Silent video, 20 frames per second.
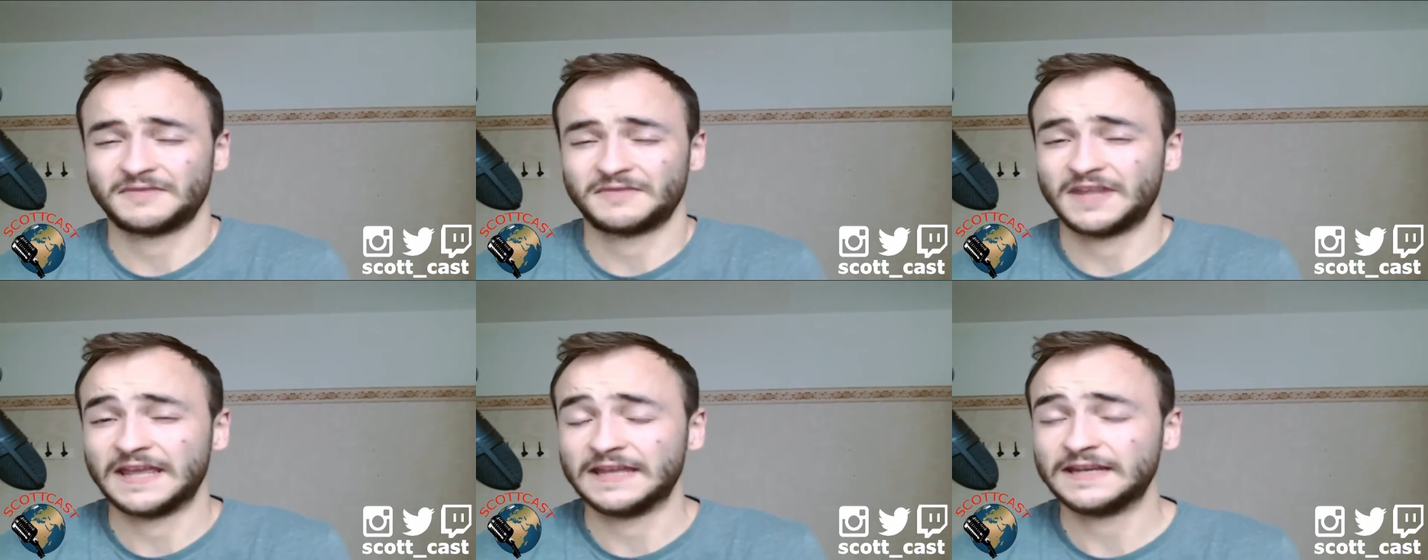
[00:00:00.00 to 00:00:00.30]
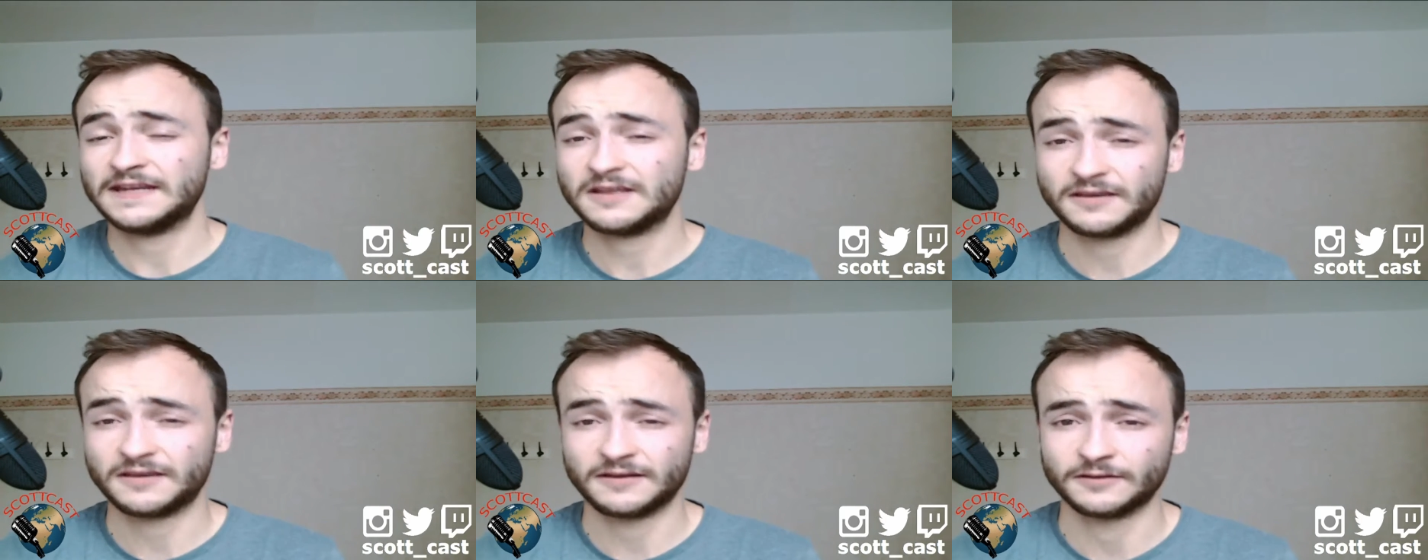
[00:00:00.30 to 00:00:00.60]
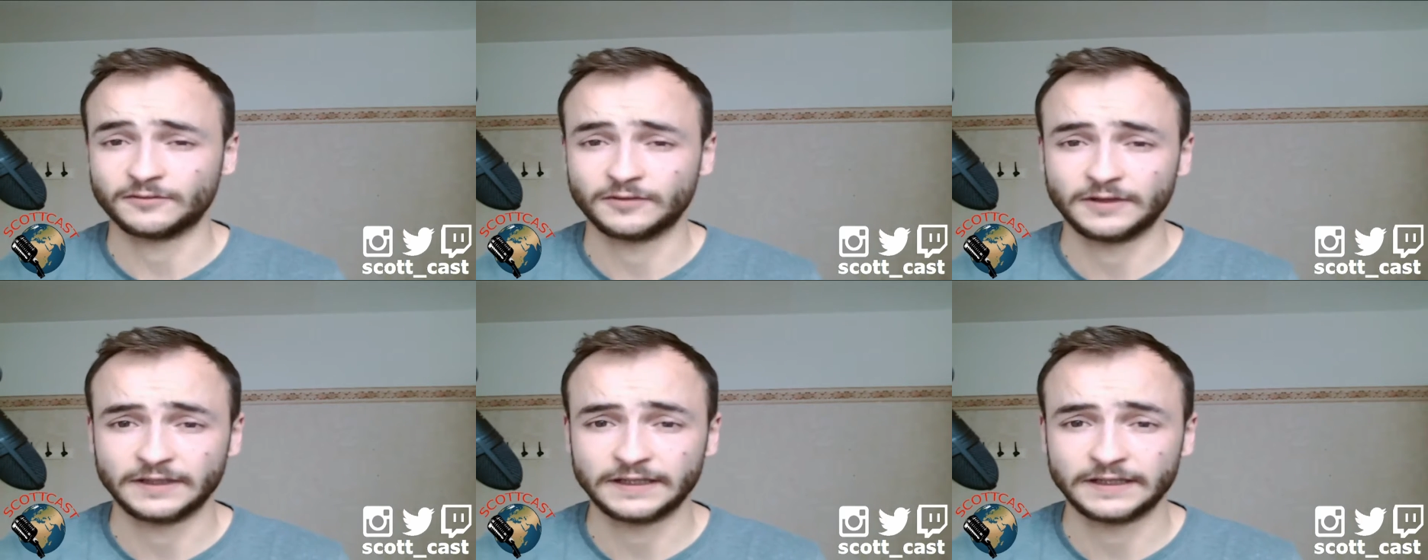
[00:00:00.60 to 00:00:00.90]

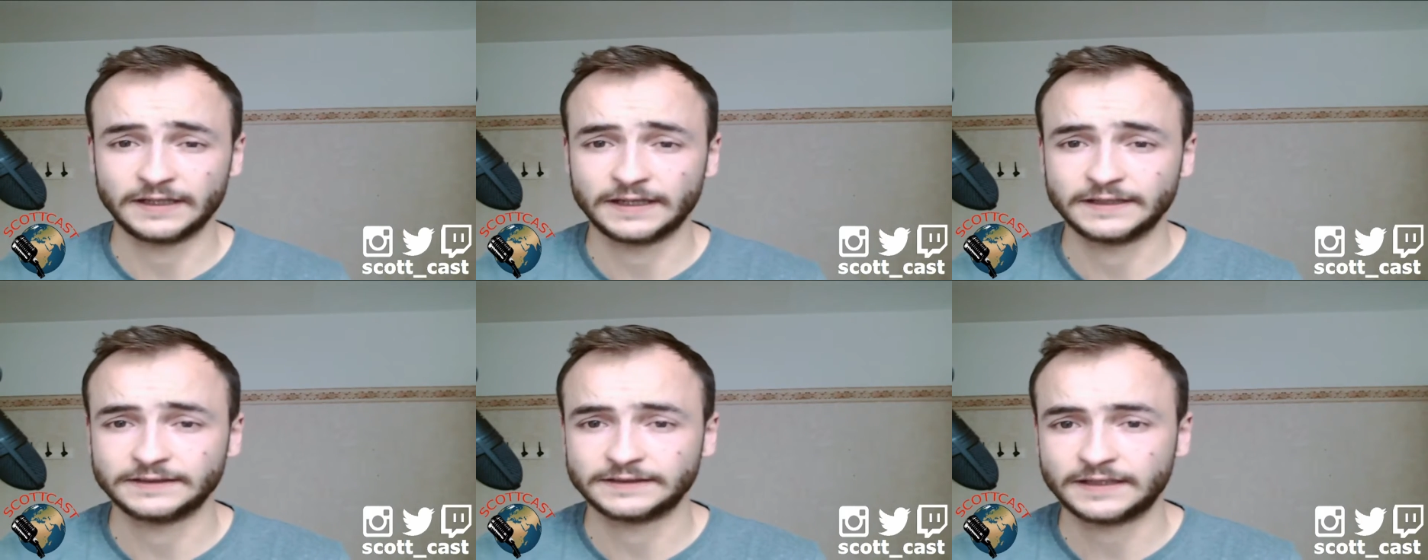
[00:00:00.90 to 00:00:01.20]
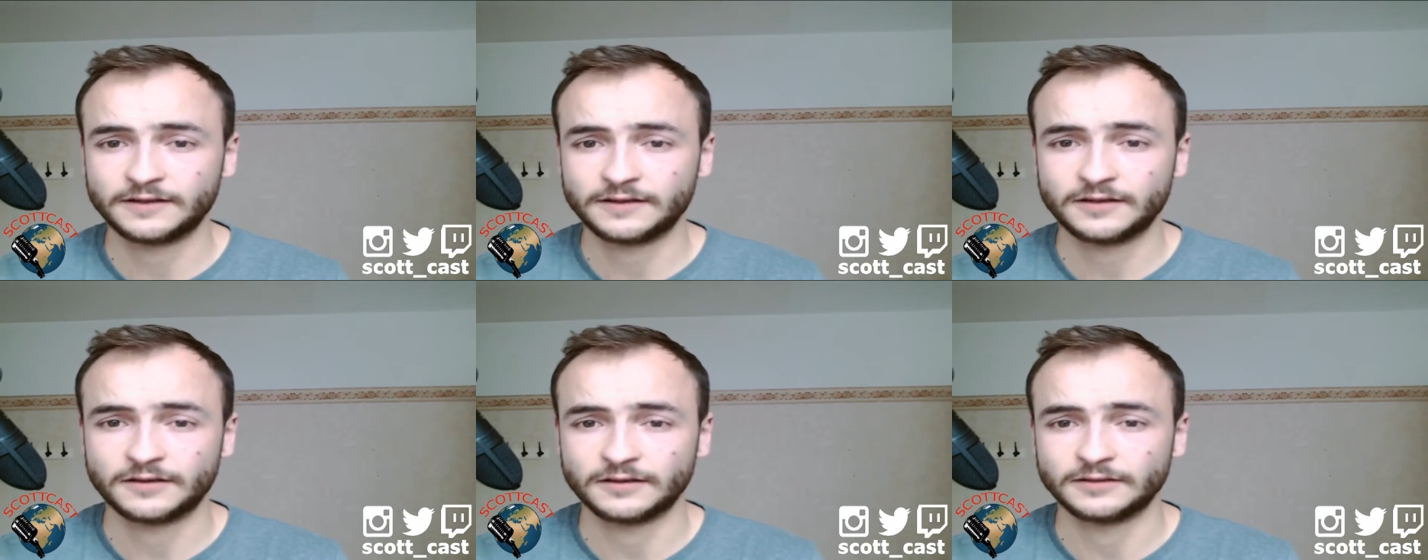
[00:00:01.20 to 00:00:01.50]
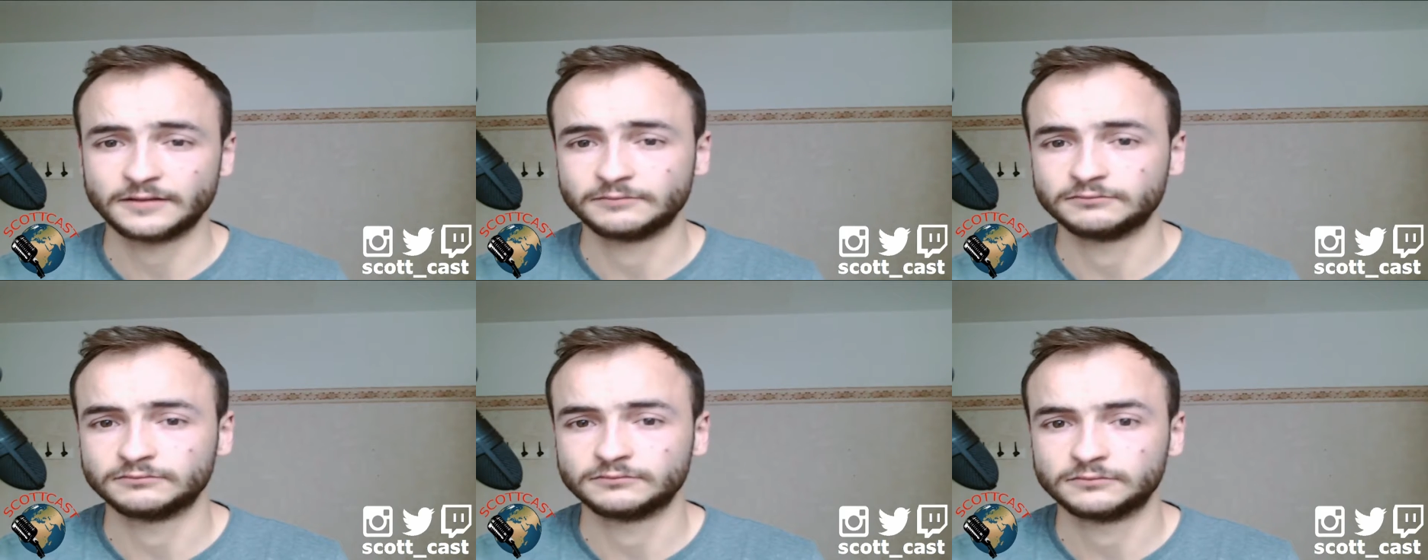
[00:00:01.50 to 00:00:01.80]
anything really, guys.
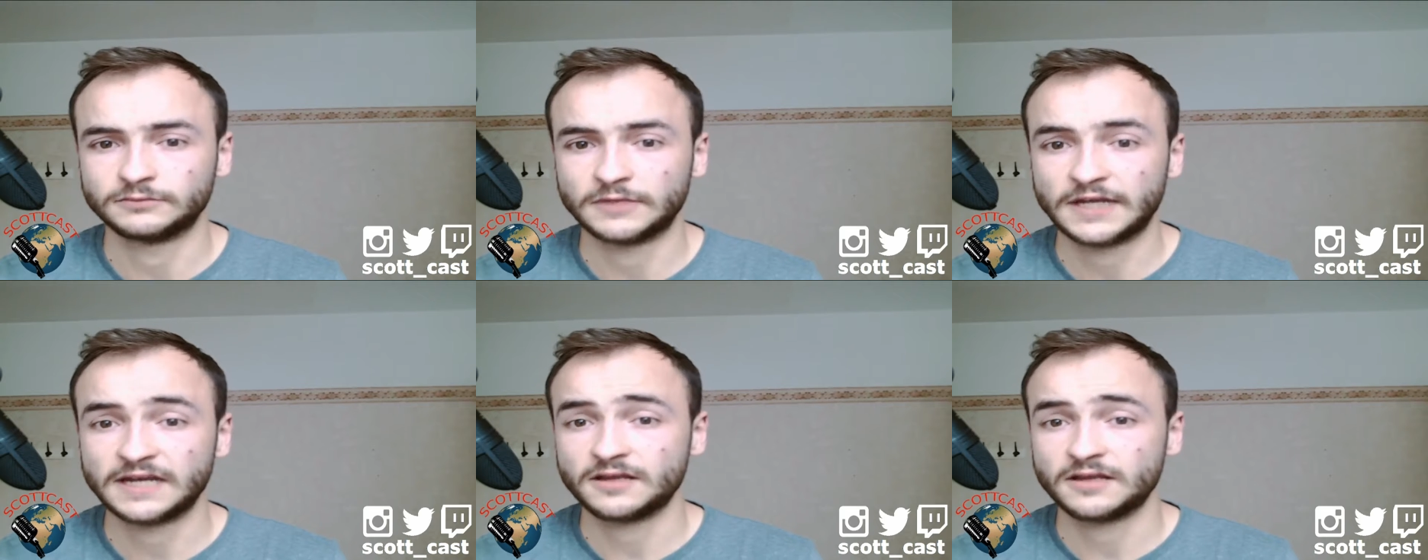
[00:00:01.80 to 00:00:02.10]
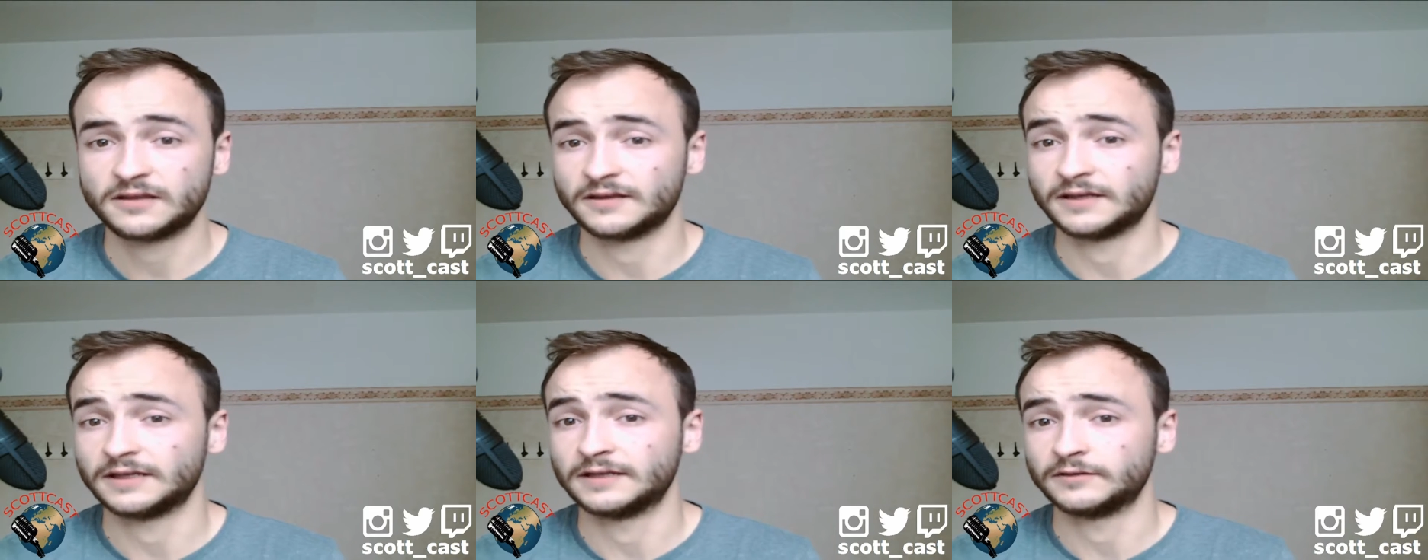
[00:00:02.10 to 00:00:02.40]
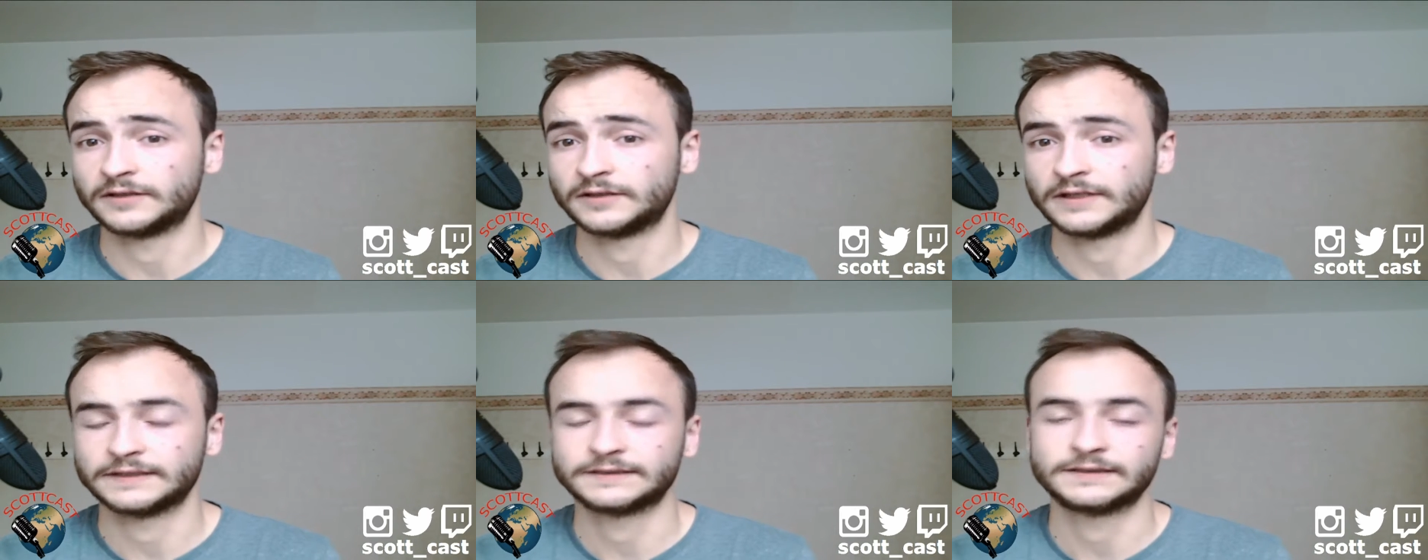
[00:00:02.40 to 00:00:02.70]
Anything
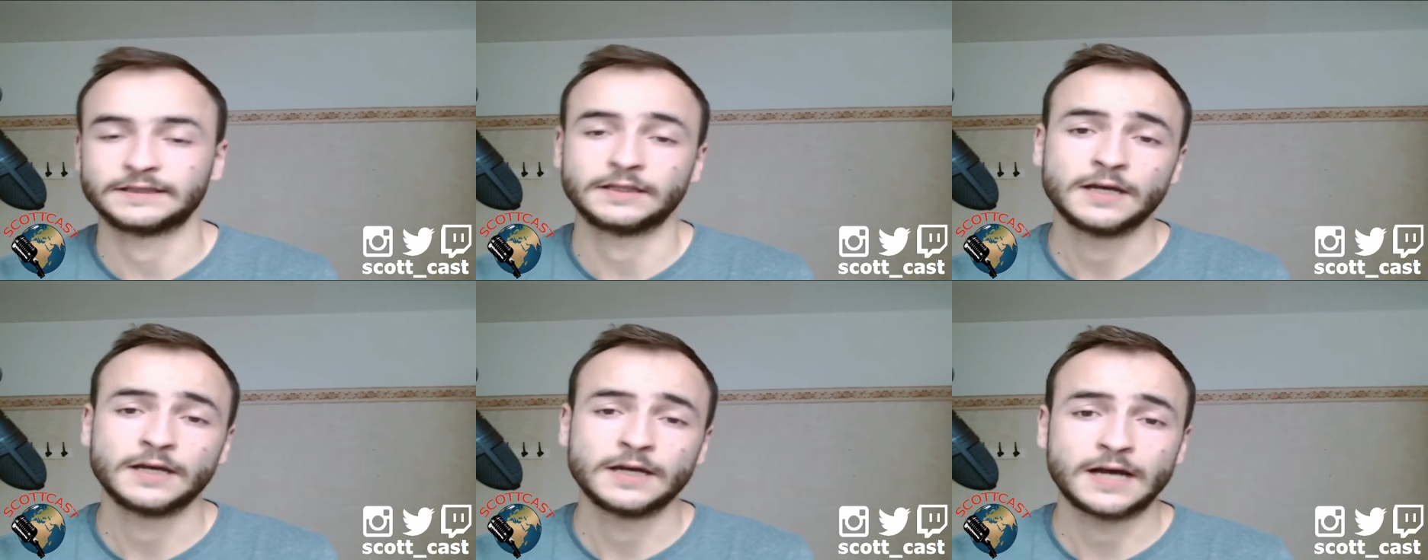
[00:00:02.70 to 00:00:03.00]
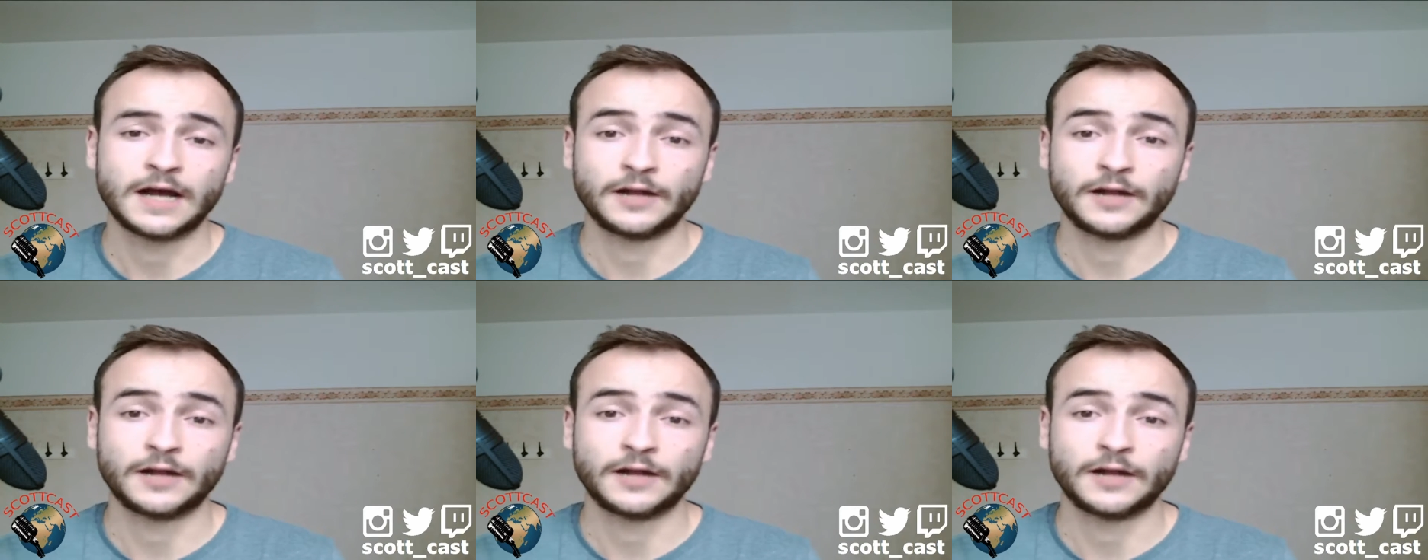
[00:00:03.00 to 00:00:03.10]
interesting.